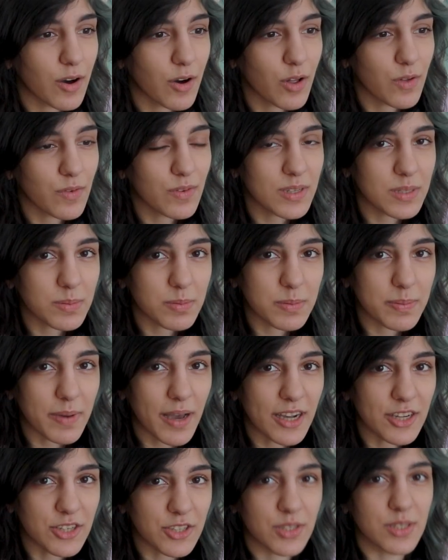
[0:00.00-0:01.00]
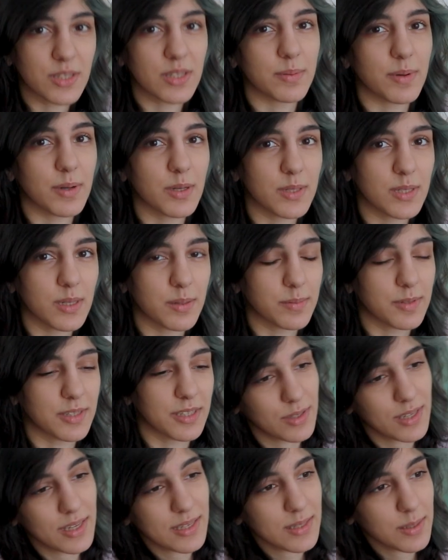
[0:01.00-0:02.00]
always be passionate about something.
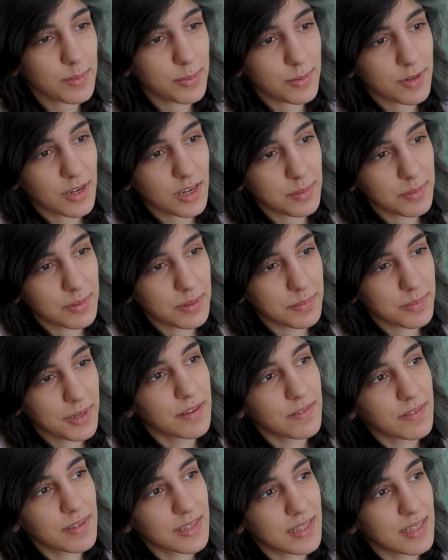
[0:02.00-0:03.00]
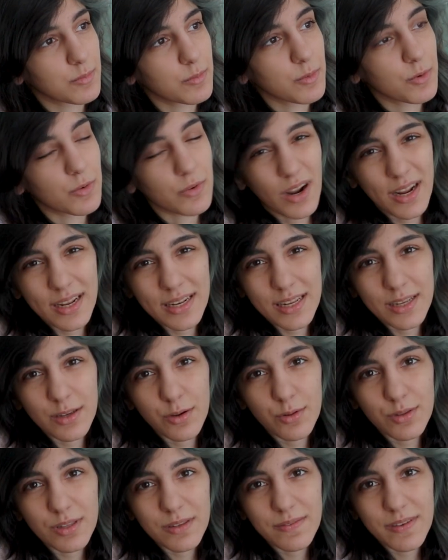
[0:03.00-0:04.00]
That's the problem with writing
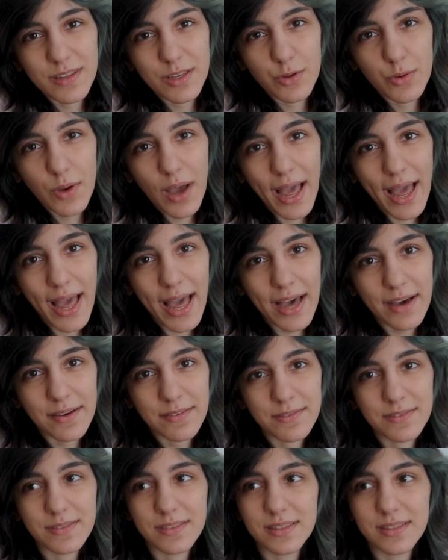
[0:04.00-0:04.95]
only when you have